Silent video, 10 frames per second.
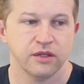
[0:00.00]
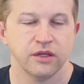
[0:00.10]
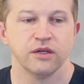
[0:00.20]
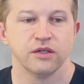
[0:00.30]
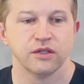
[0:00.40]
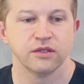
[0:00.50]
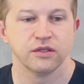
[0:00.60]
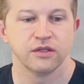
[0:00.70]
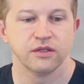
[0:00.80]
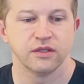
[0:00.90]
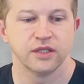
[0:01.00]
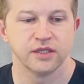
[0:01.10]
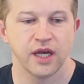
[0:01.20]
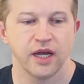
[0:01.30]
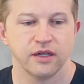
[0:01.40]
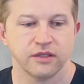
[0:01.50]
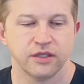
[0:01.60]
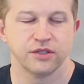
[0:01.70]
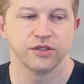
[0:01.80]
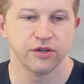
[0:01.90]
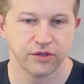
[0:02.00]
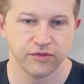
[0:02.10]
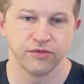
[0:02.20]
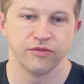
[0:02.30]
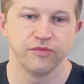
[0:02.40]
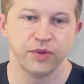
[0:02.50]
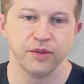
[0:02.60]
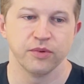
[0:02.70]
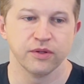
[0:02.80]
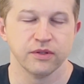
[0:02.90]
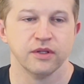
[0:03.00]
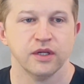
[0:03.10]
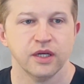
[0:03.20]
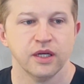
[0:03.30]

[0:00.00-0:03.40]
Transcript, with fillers: Their desire to serve people